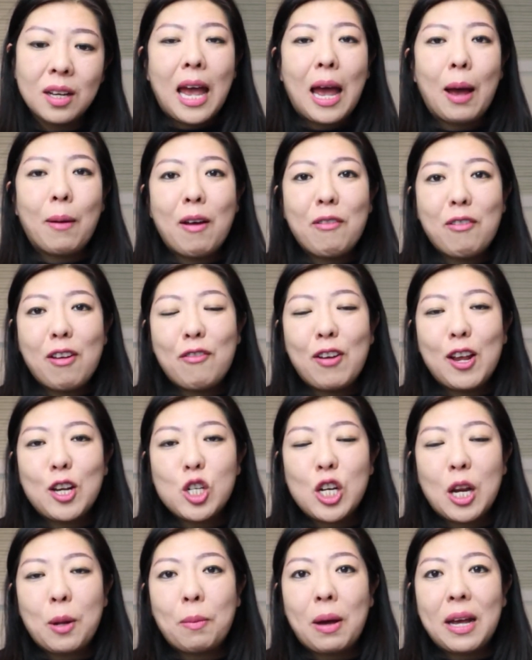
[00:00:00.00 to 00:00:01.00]
However,
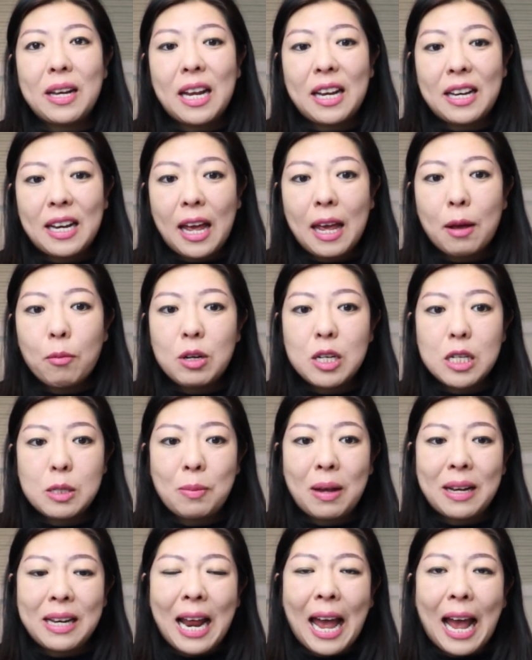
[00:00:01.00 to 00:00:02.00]
eventually my nanai, which is
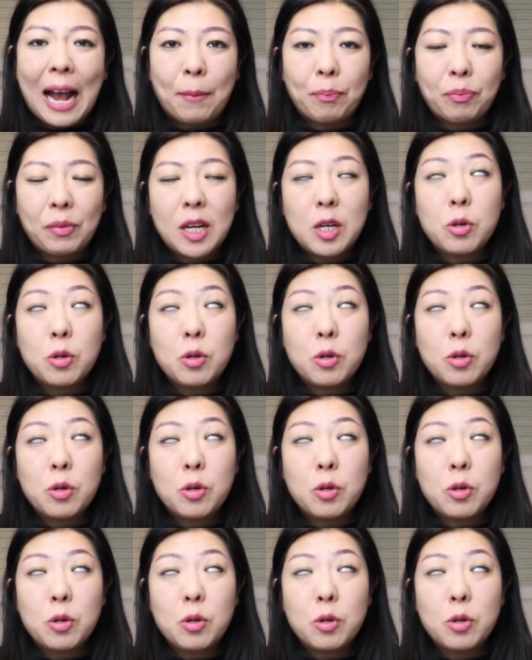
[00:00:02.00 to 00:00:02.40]
my nan,